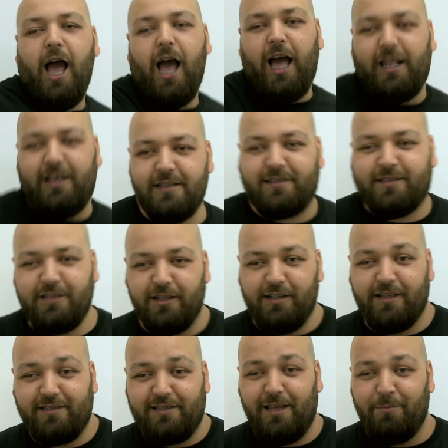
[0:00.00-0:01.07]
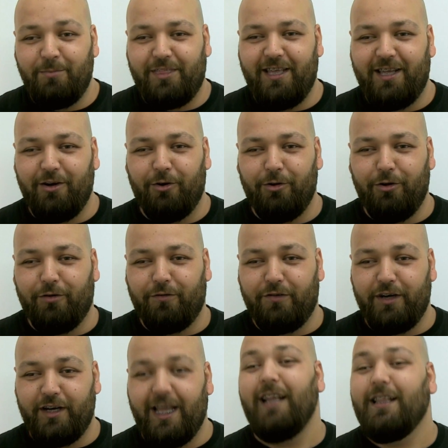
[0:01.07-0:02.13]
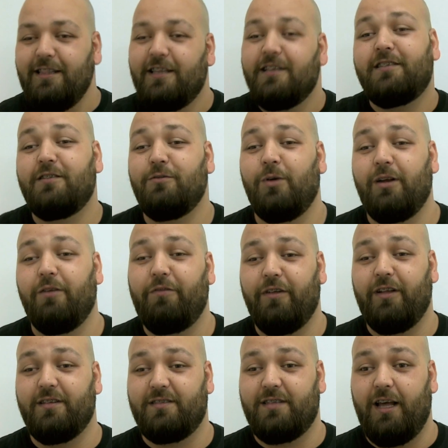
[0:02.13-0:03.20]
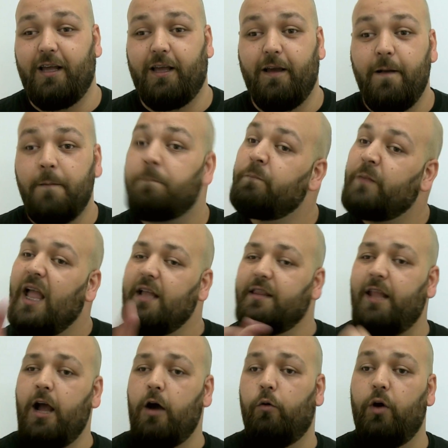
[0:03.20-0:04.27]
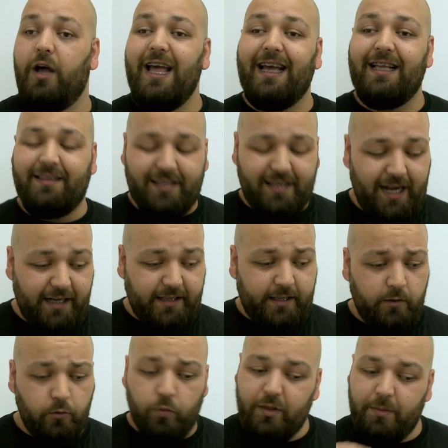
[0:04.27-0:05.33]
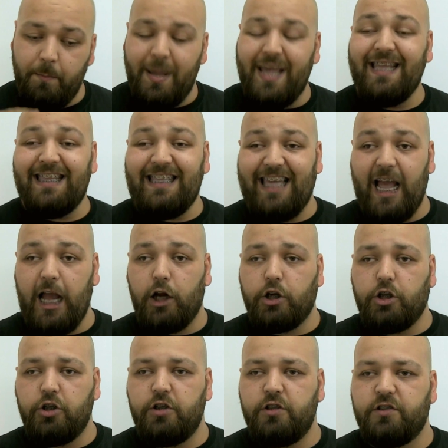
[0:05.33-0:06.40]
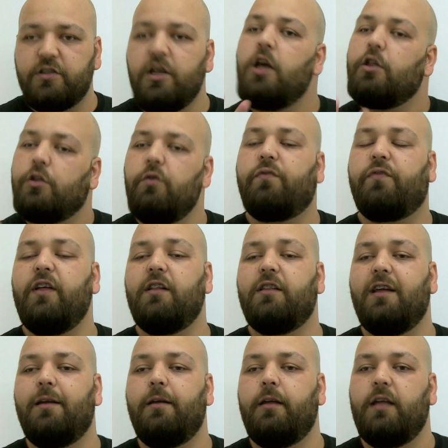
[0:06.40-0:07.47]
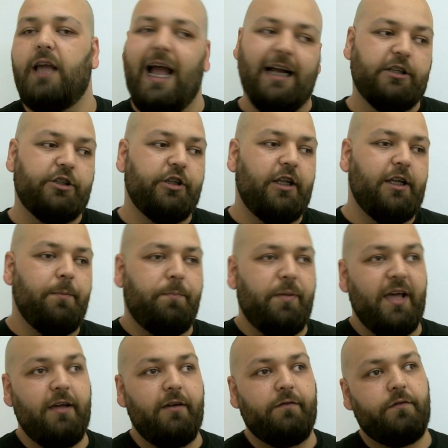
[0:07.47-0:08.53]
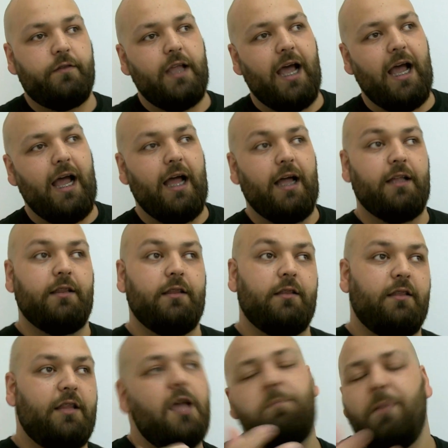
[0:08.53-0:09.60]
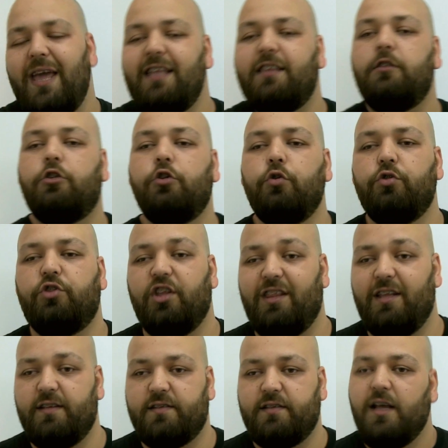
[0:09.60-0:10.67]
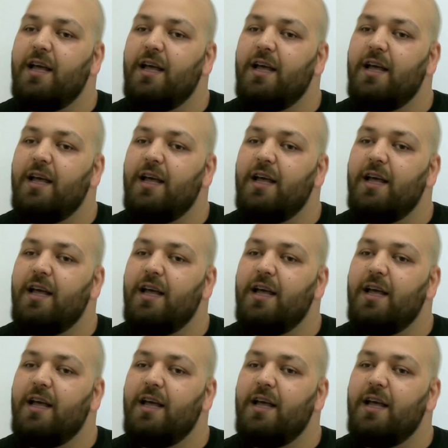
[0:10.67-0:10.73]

and it's still the same thing all over again. This is what it feels like. Now, interacting with main characters, you feel they actually paved and they paid due to this.